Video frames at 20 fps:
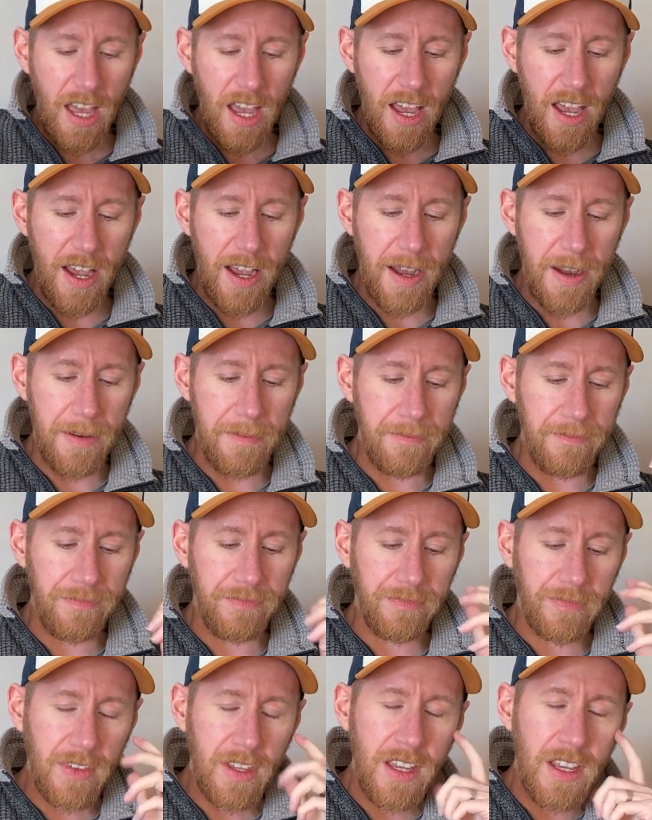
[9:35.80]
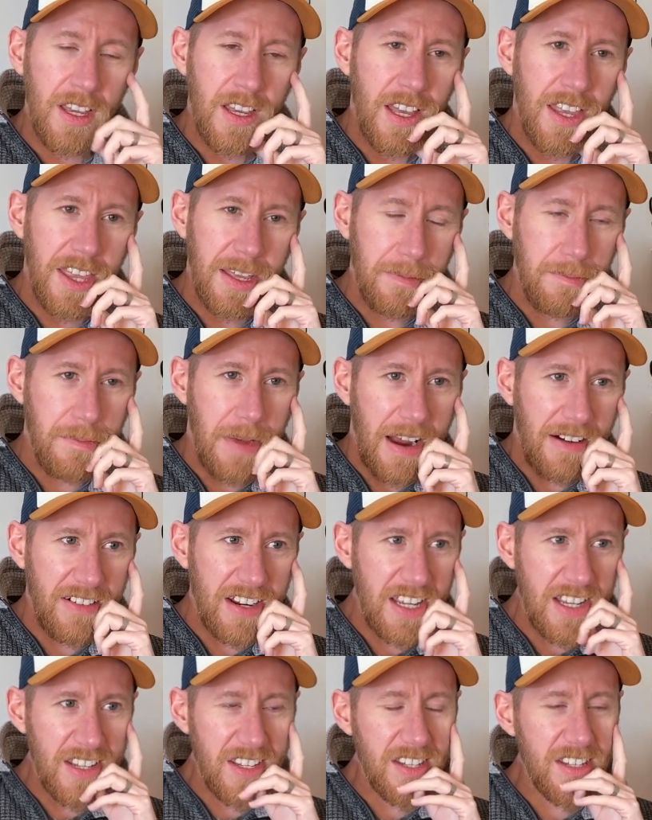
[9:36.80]
I think
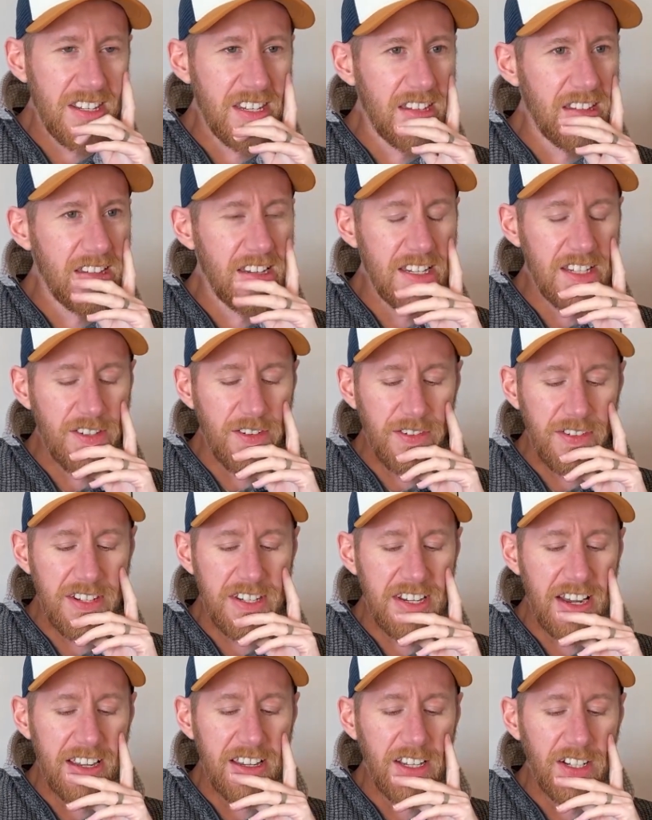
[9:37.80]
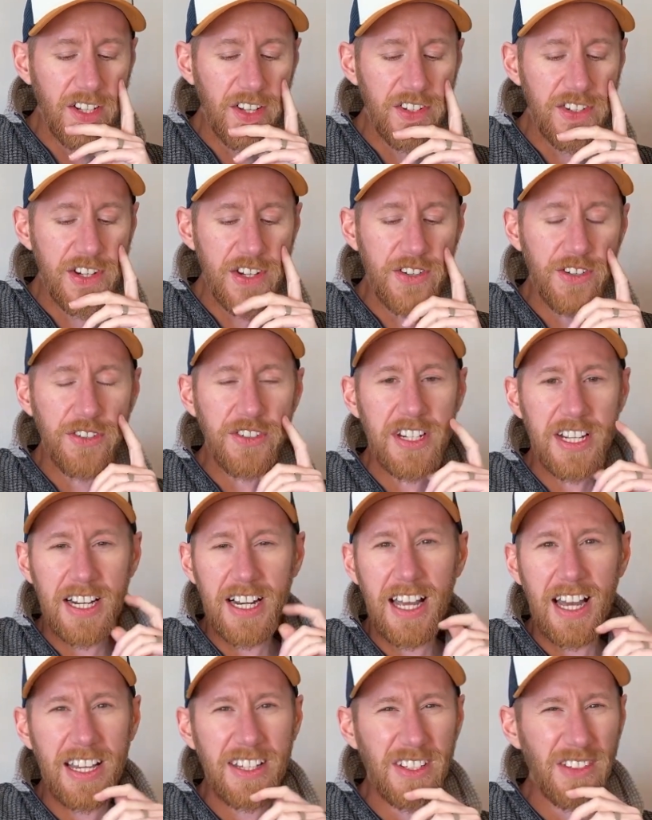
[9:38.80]
Marion's sort of psychological
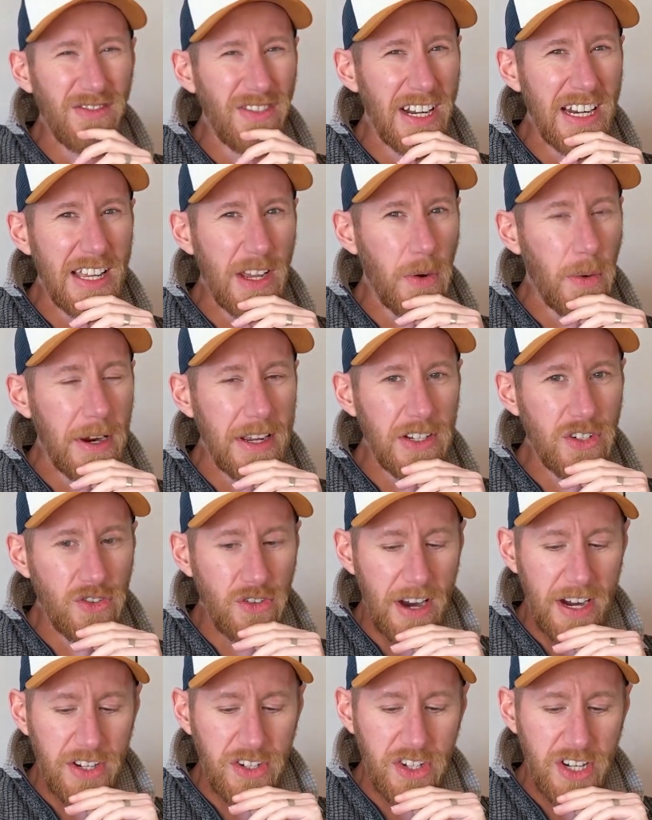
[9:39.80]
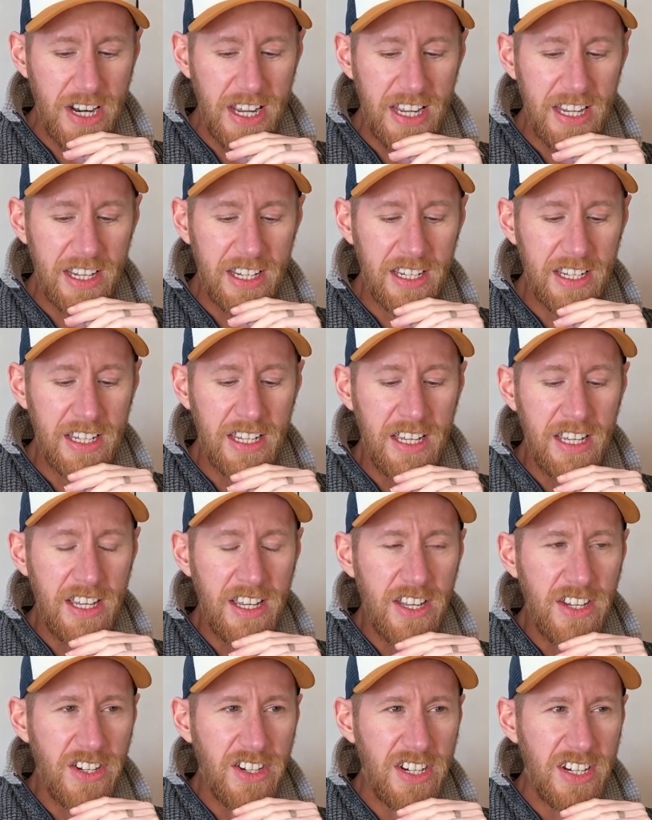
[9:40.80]
decline is really quite tragic.
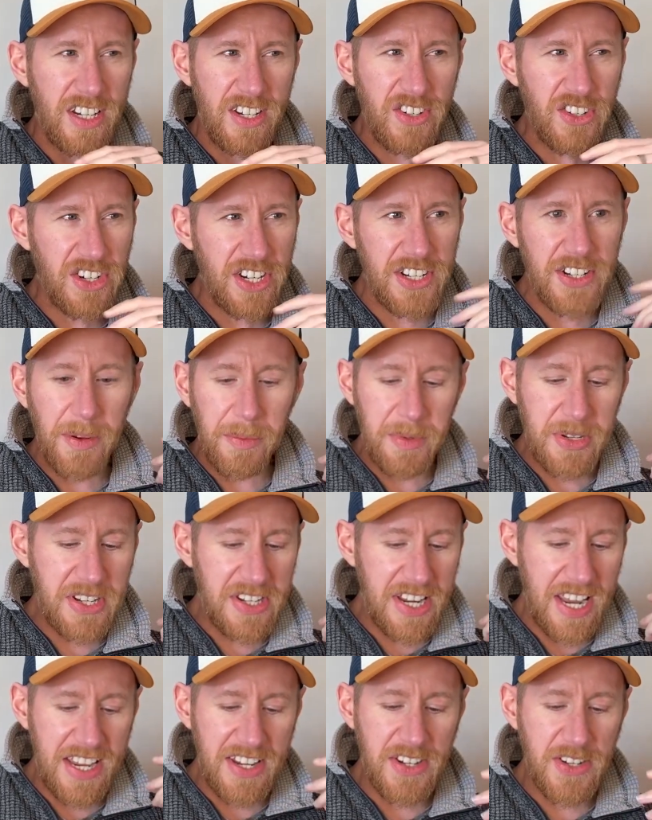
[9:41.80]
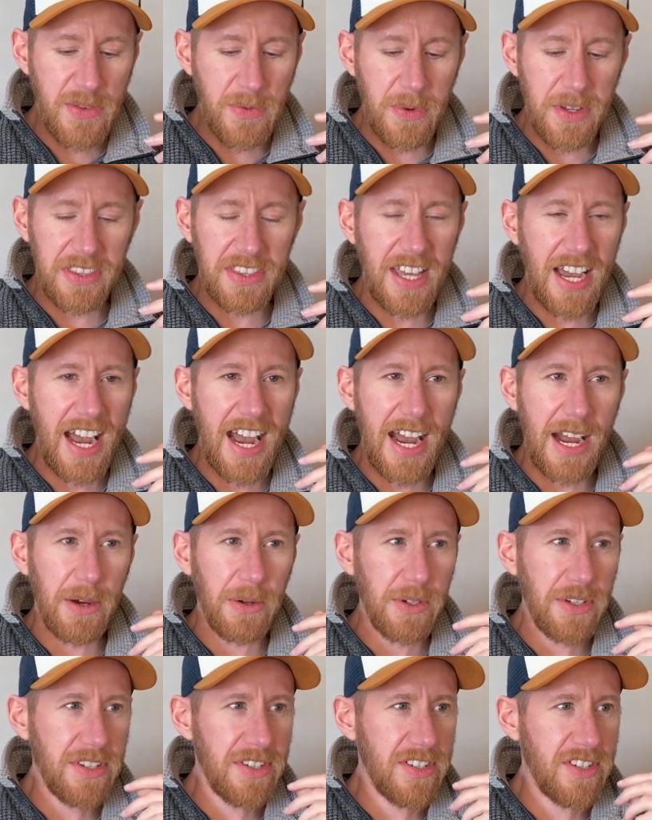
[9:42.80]
She's obsessed with the
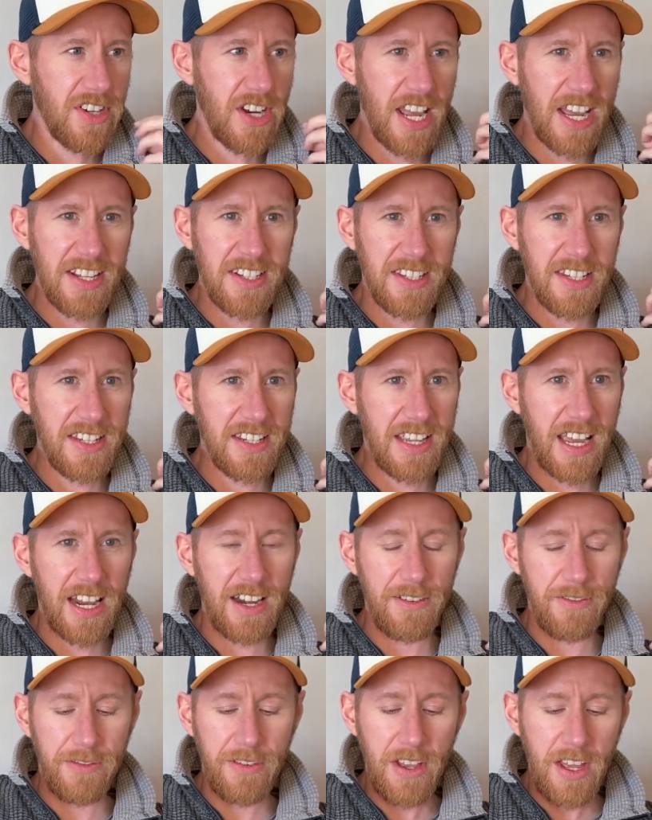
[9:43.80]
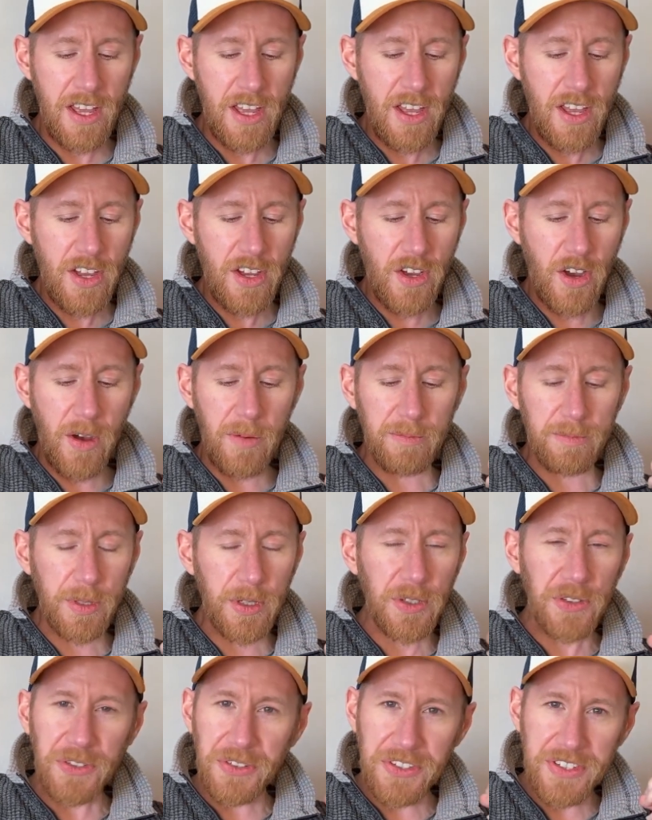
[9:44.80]
house. She has this kind of
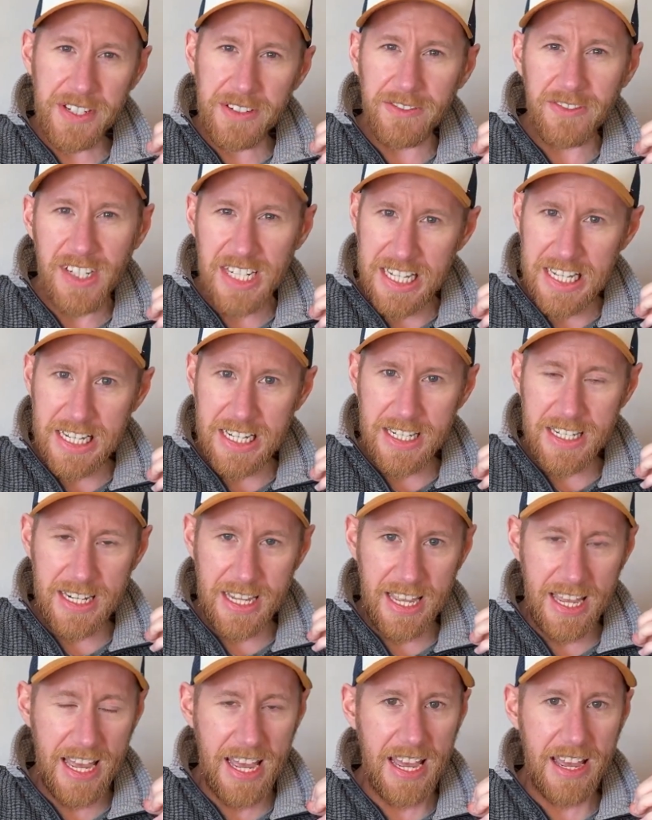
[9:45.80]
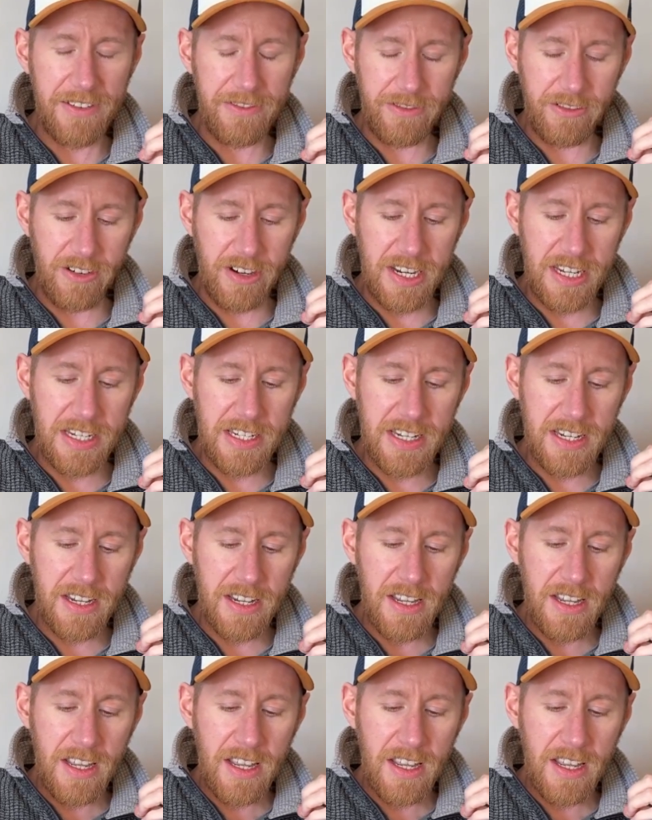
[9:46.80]
compulsive need to care for it,